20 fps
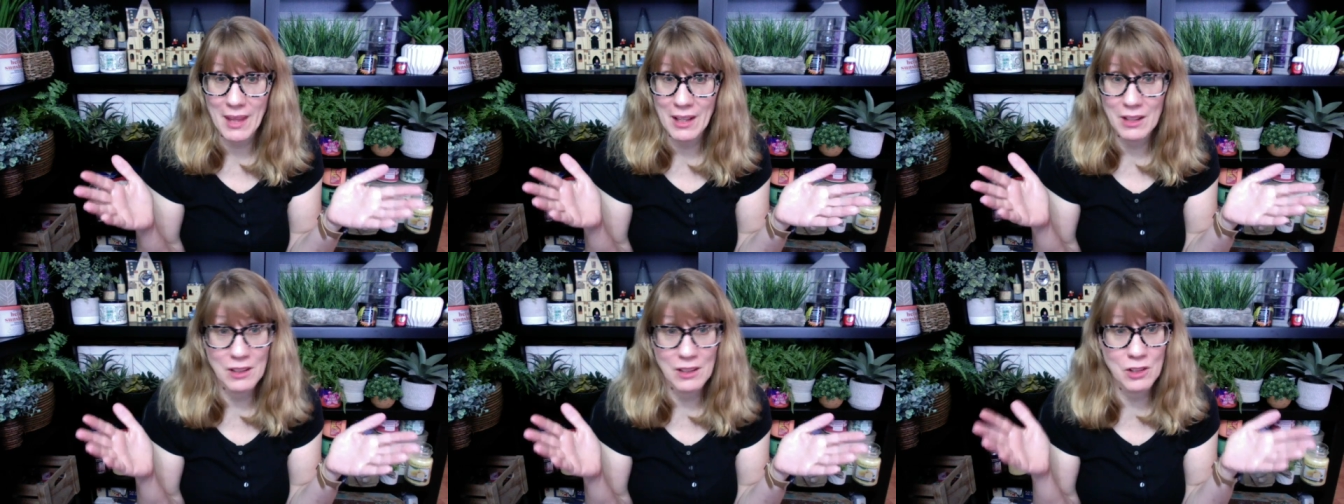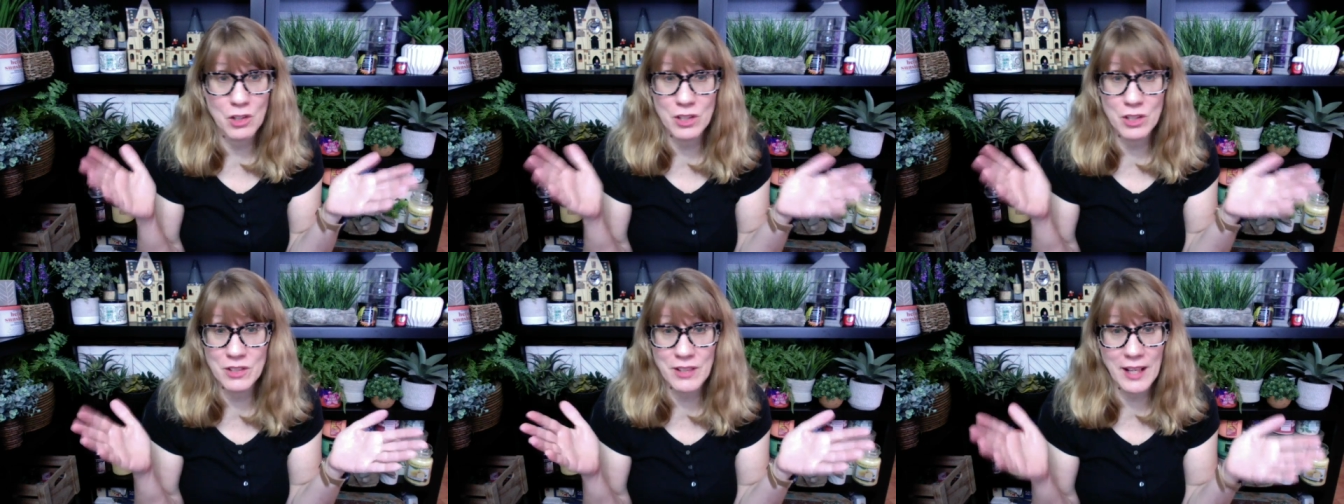
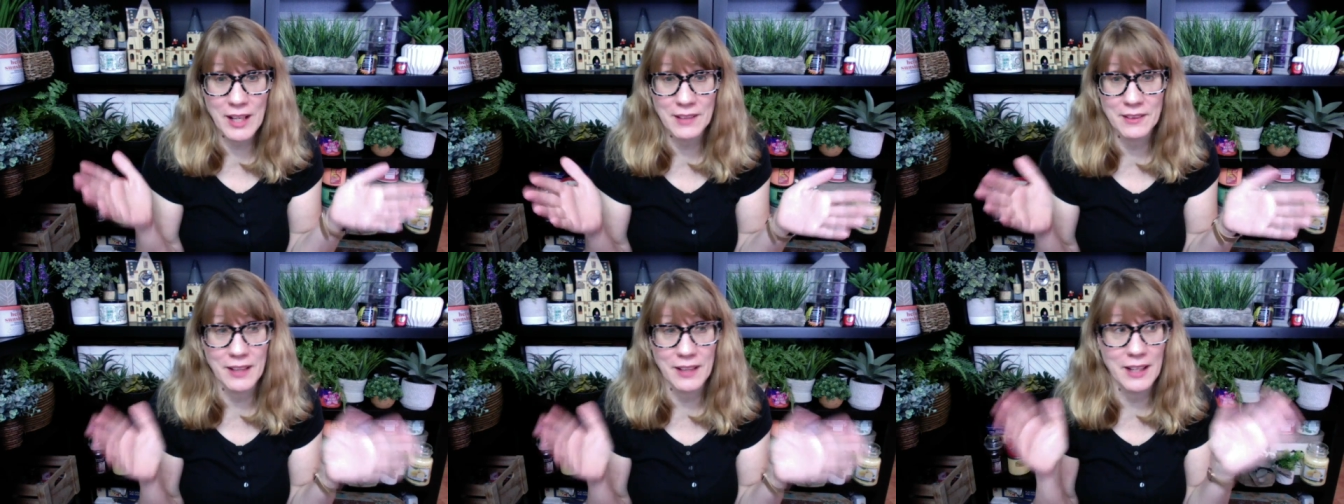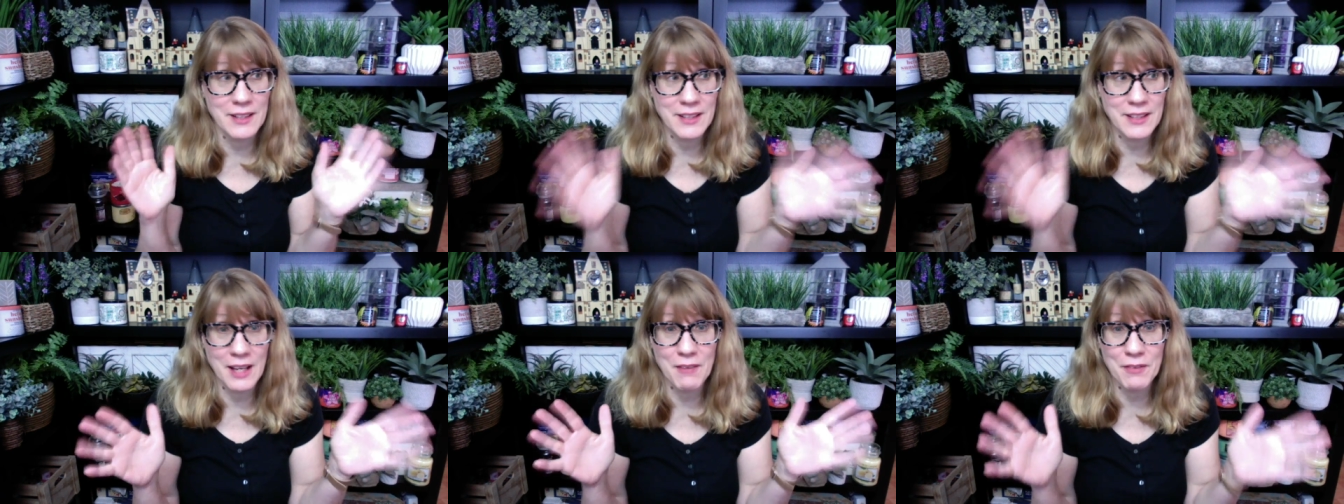good sale
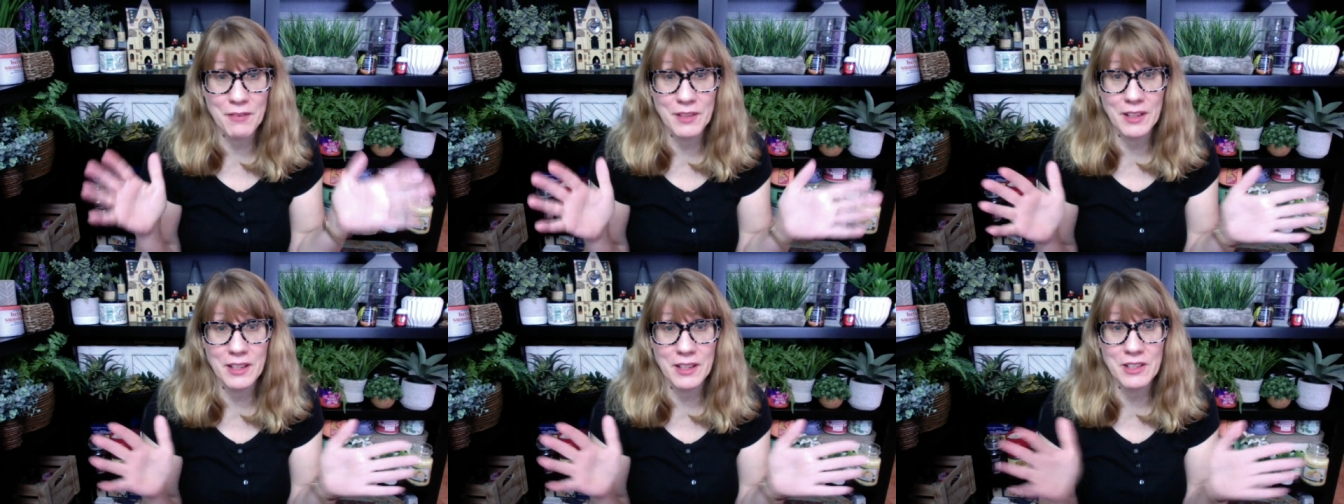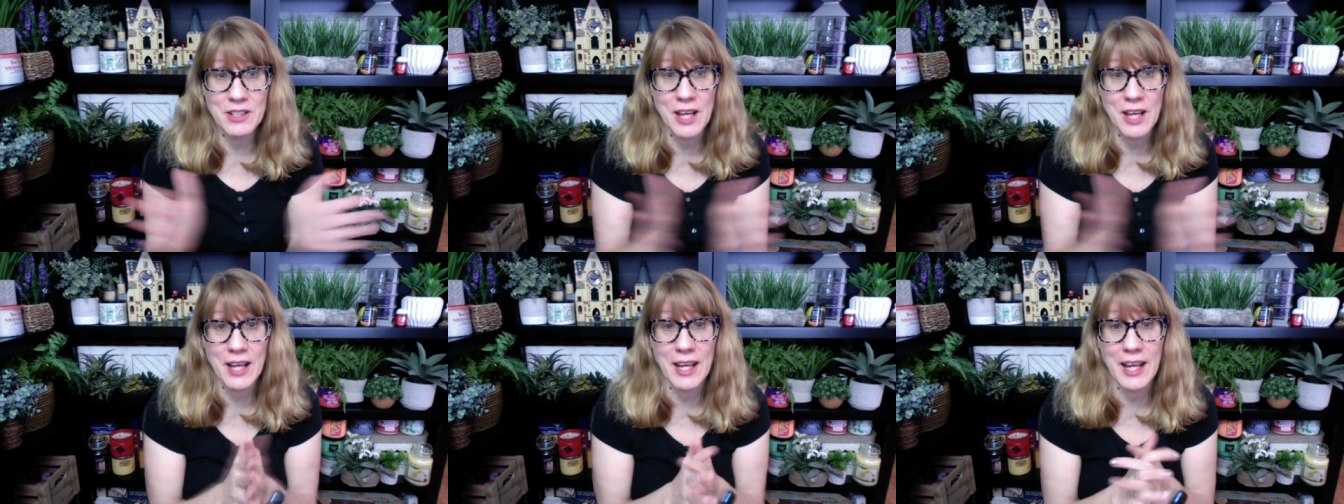today. Definitely
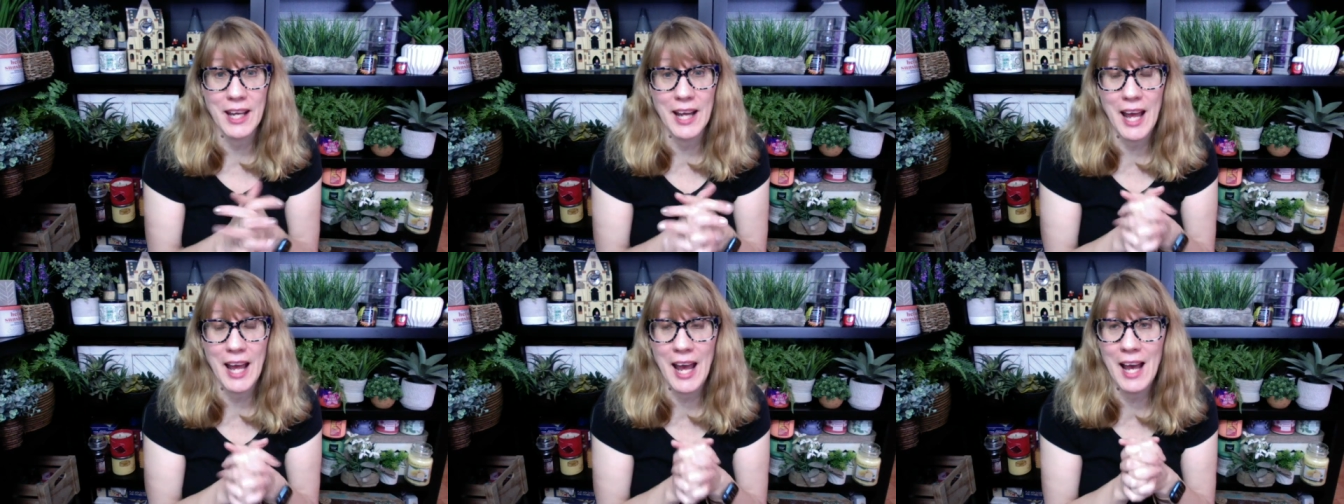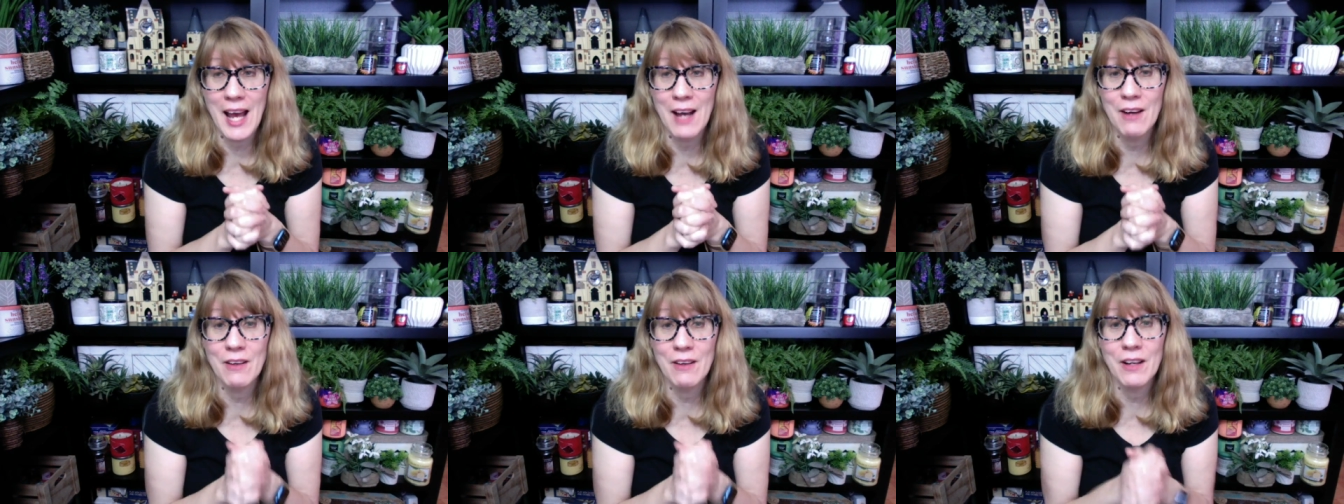check it
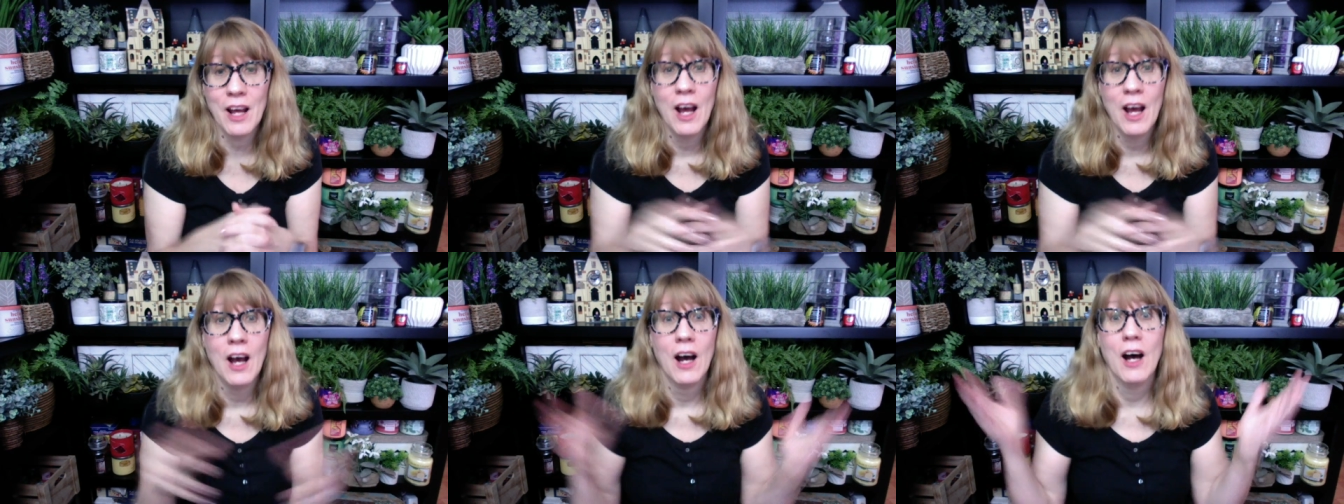out.